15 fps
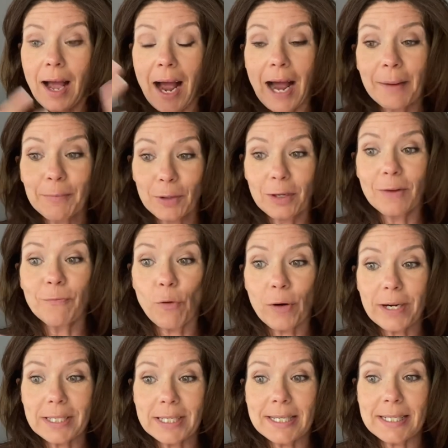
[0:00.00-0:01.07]
I'm looking
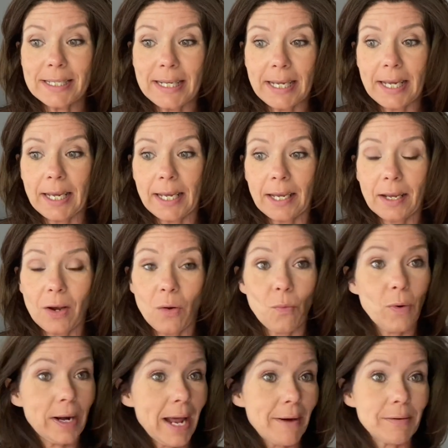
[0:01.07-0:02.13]
forward to seeing
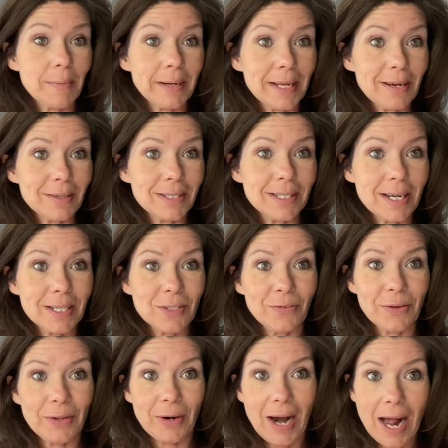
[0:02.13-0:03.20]
what everybody else does
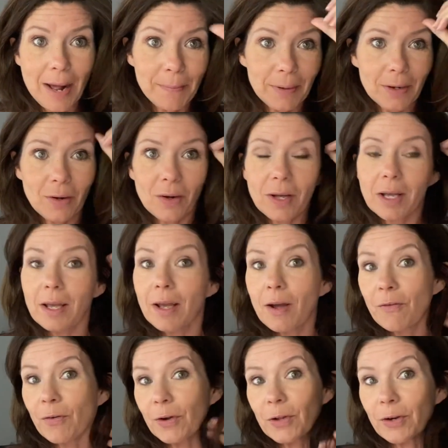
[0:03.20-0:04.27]
for their
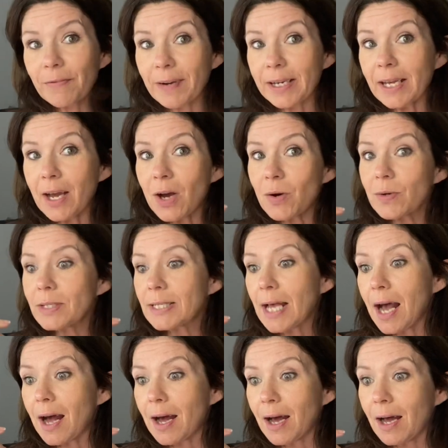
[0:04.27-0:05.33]
for their videos.
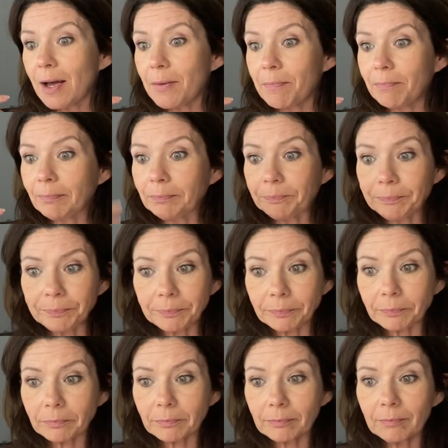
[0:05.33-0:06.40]
And
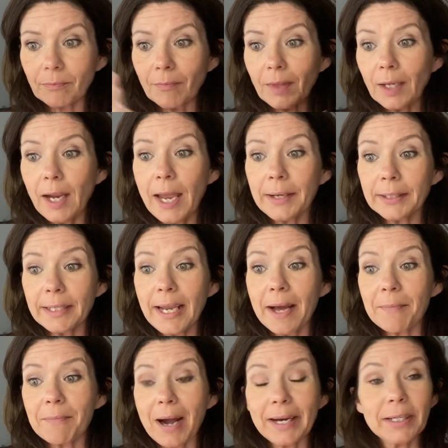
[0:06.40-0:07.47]

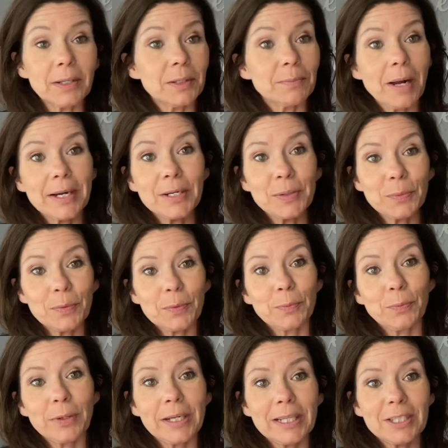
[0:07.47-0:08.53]
yeah, mine are
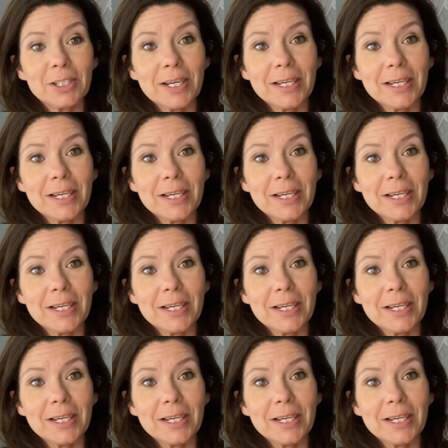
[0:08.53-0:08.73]
pretty